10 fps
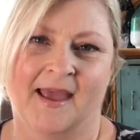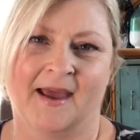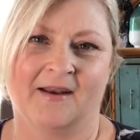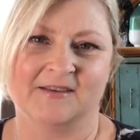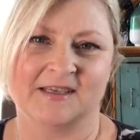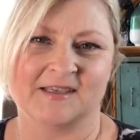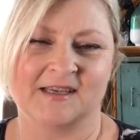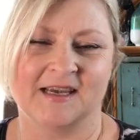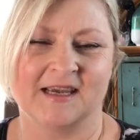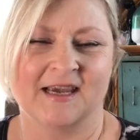And I just
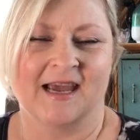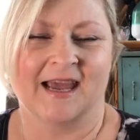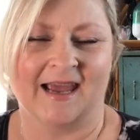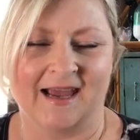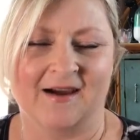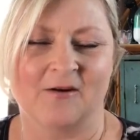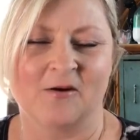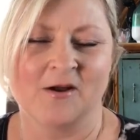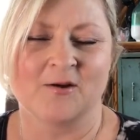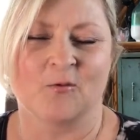think
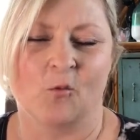how